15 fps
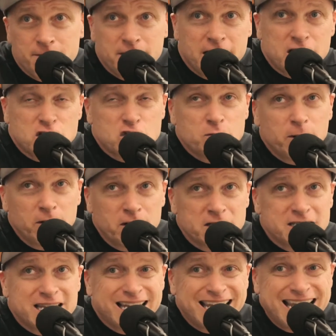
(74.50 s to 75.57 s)

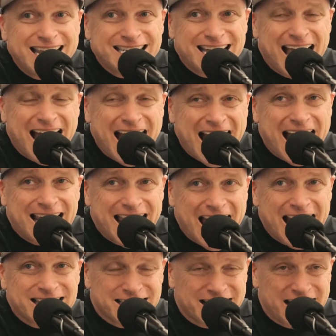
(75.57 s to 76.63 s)
experiences that he's had
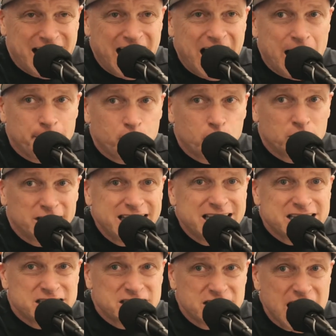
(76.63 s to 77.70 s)
as a cop where he
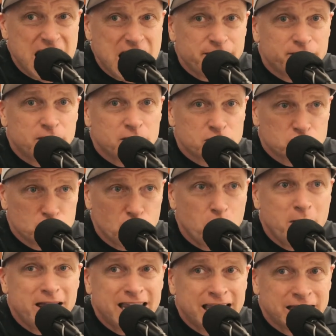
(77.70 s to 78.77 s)
saved so
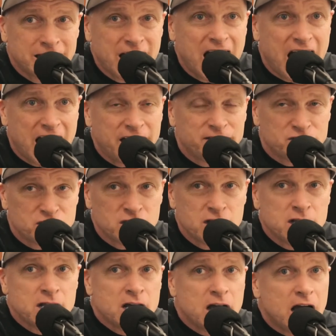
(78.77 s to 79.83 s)
many lives.
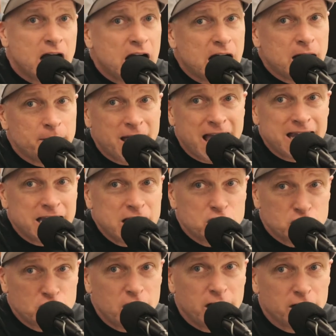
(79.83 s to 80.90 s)
Um, and he
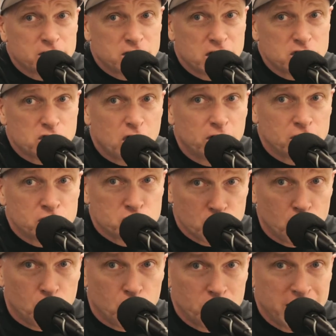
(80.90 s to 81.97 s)
shares his heart and
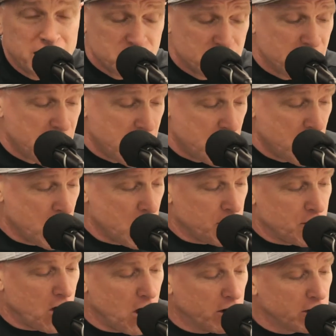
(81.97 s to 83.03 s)
soul. When I say
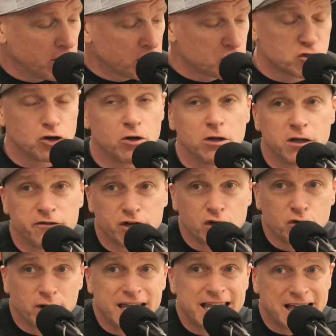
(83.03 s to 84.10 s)
the heart and soul of a
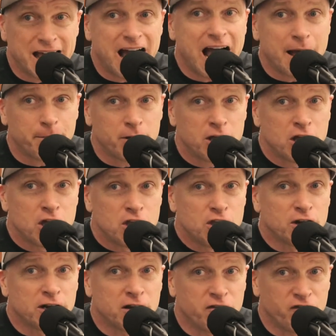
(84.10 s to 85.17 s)
great cop,
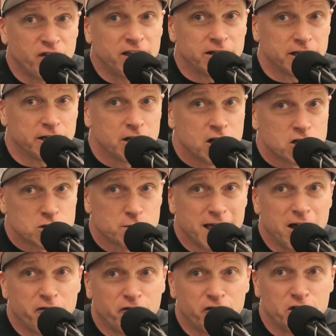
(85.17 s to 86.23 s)
you're going to feel it. So
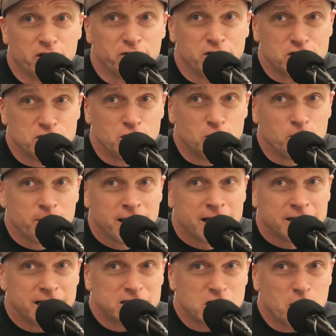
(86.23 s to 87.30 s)
without further ado,
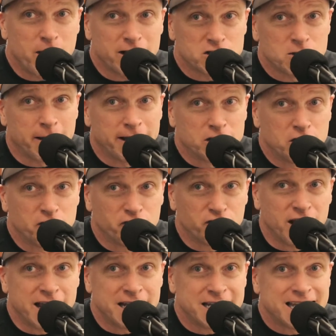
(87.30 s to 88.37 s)
let's go out to my good
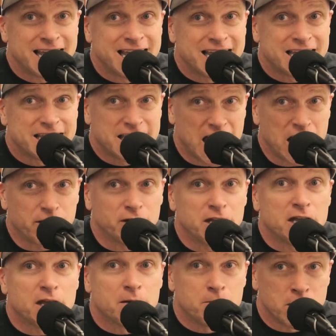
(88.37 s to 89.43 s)
friend, Kerry
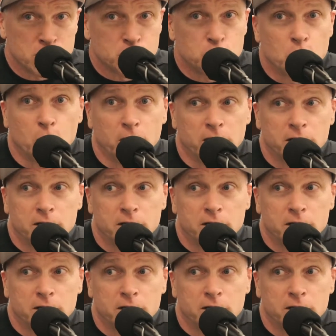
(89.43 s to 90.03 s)
Mensior.